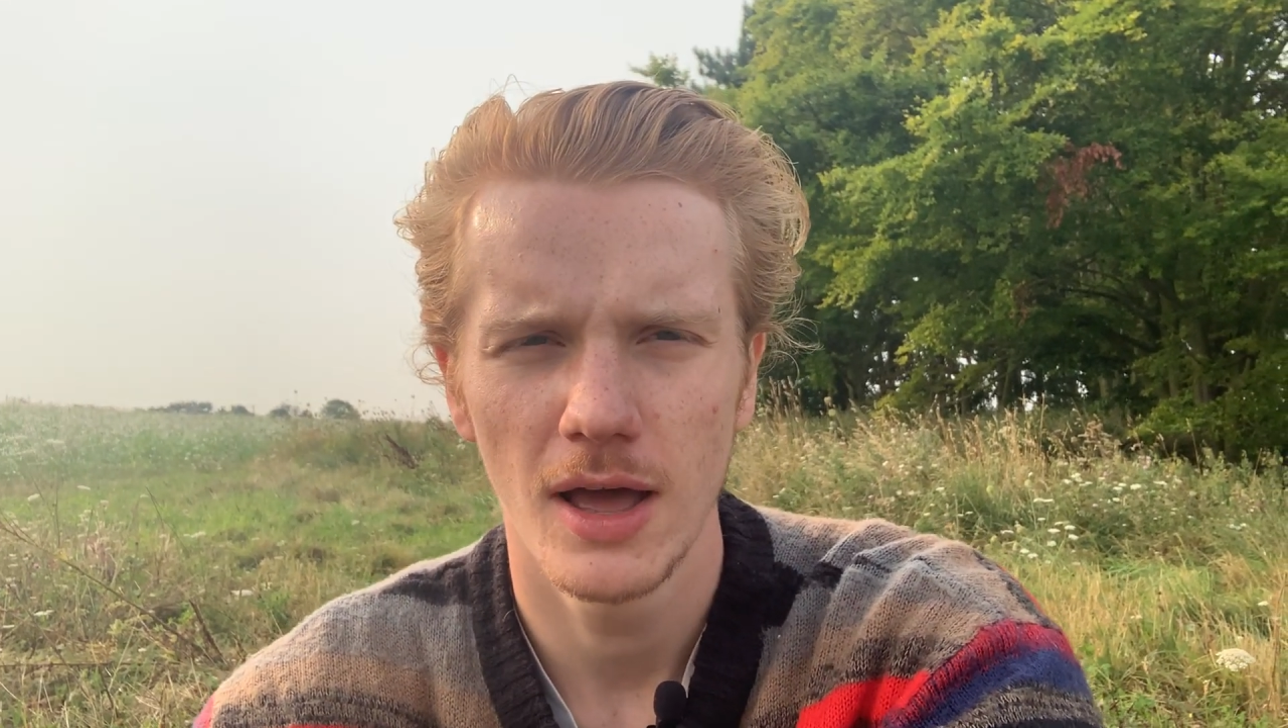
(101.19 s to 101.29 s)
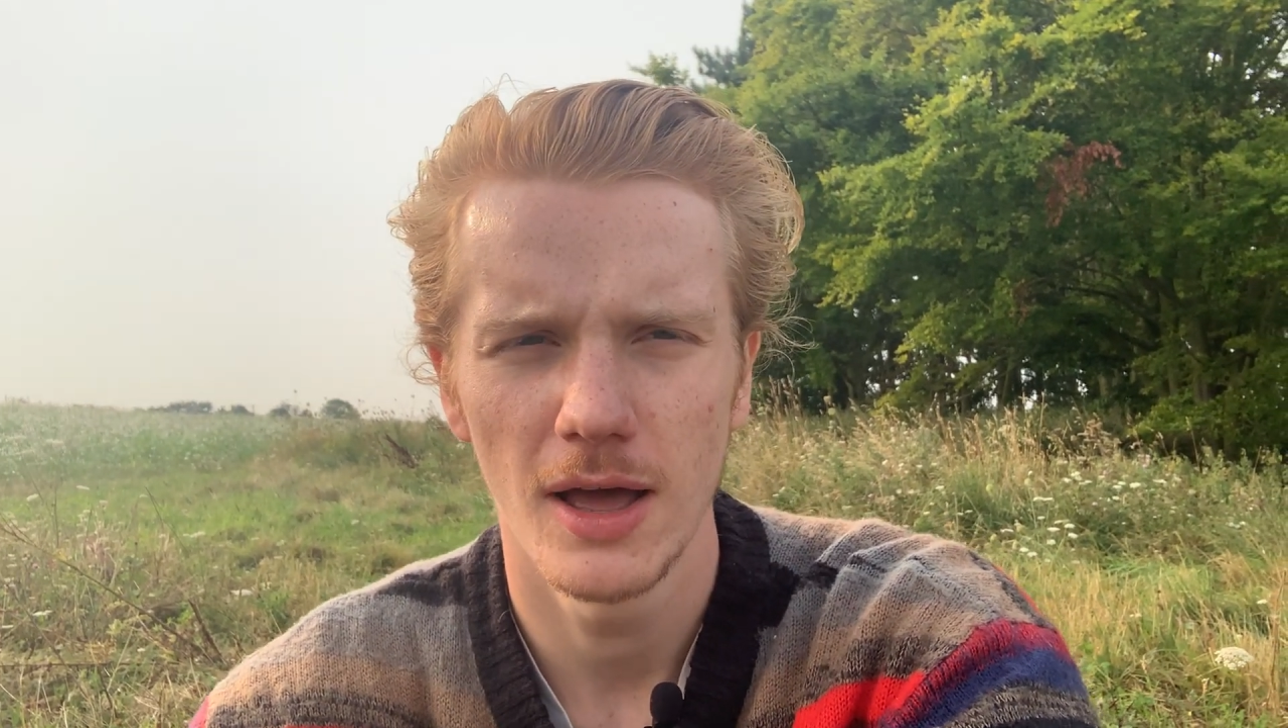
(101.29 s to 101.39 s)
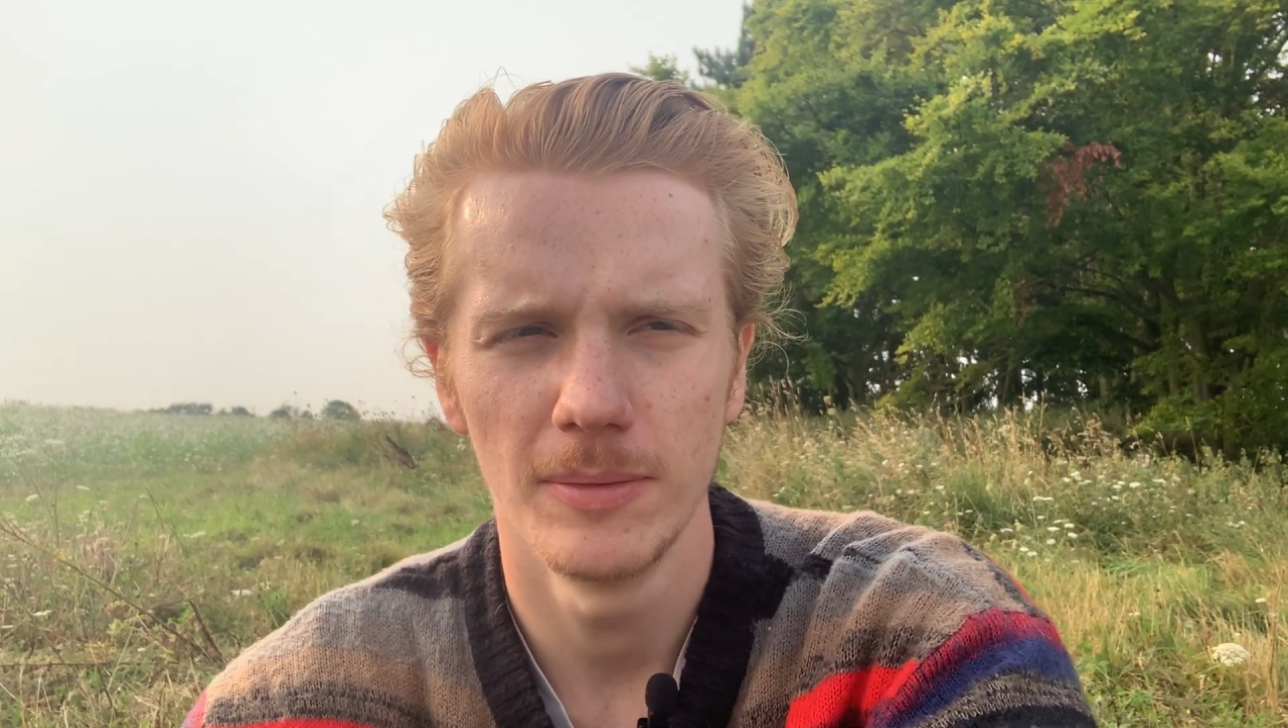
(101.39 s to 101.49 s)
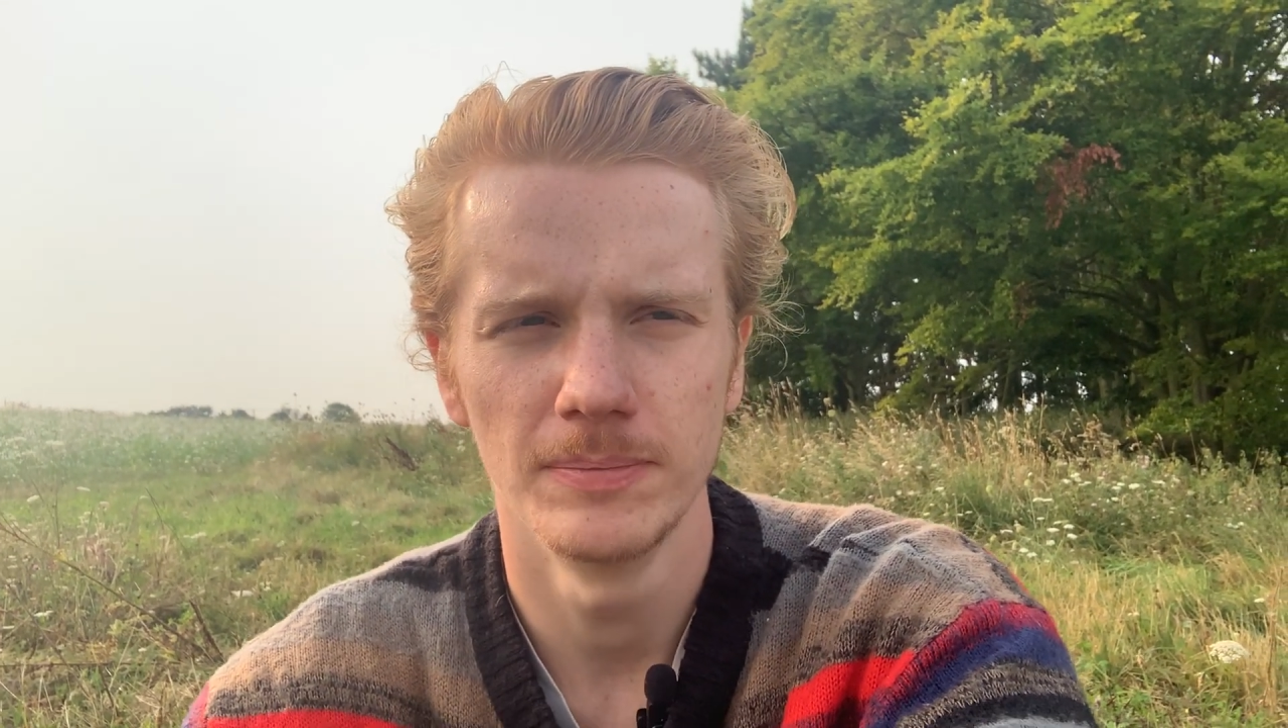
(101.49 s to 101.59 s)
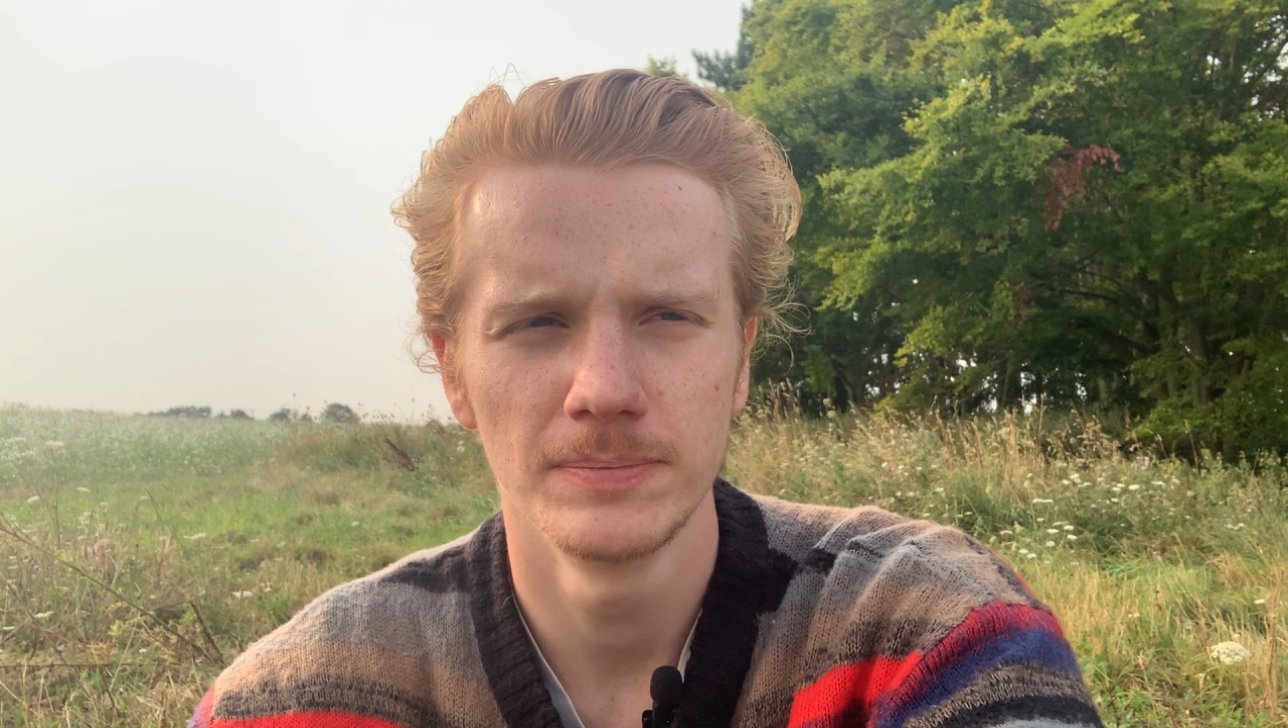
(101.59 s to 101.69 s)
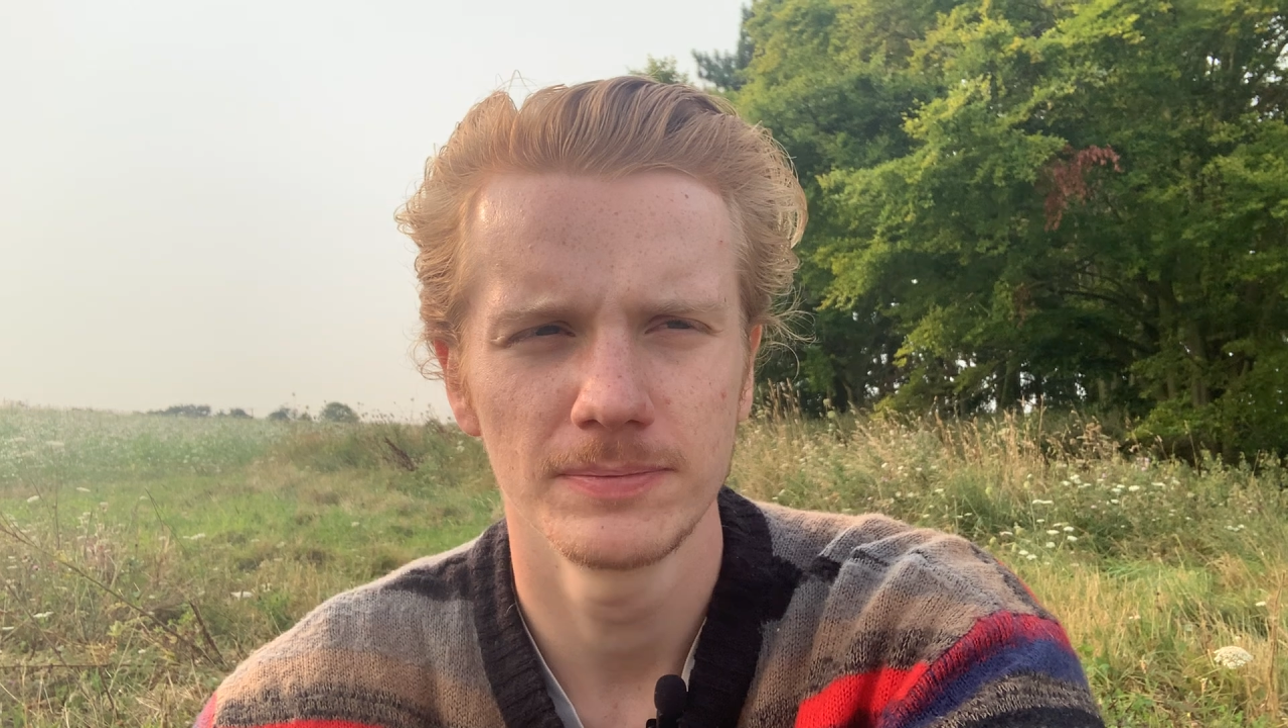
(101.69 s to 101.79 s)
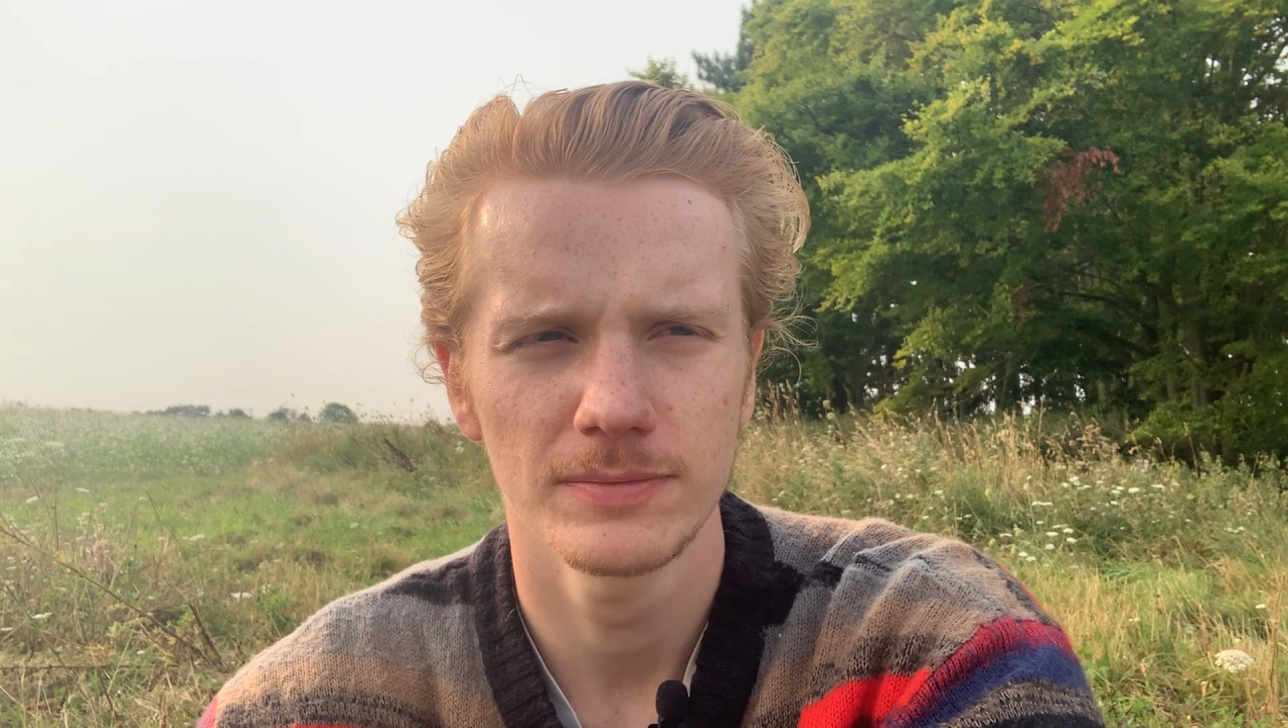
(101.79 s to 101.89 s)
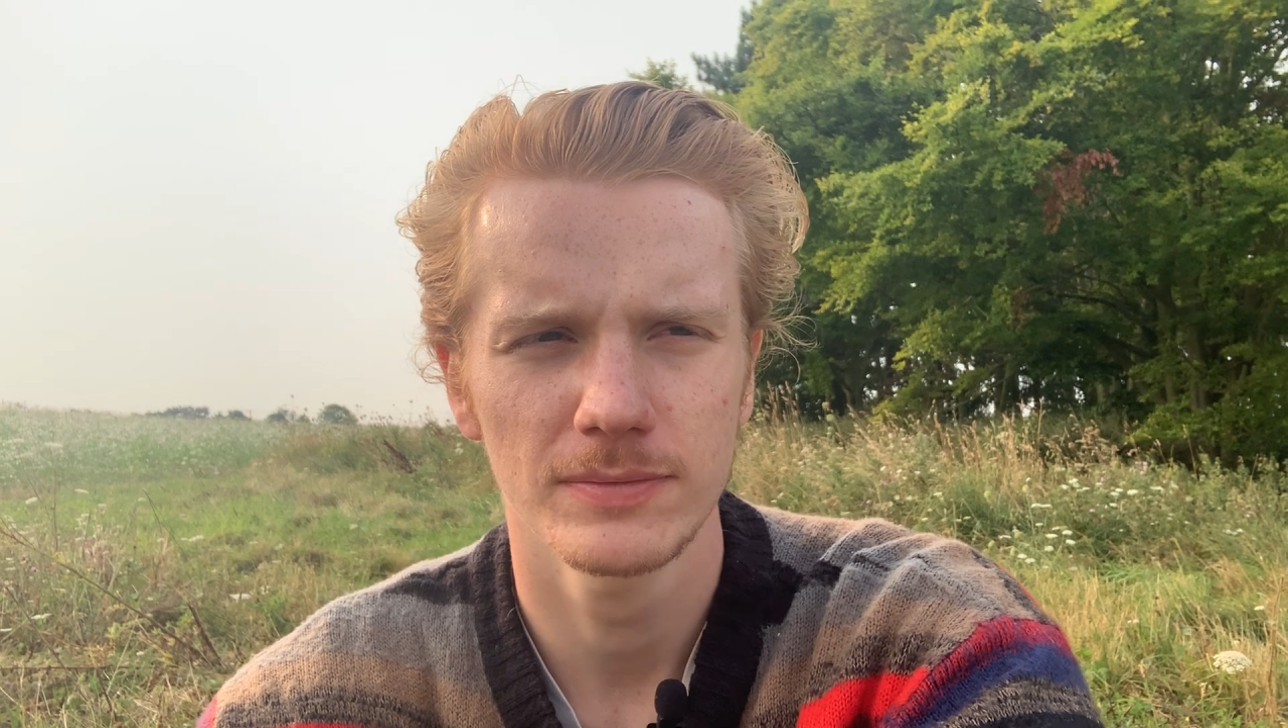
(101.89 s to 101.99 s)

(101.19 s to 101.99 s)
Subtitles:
um,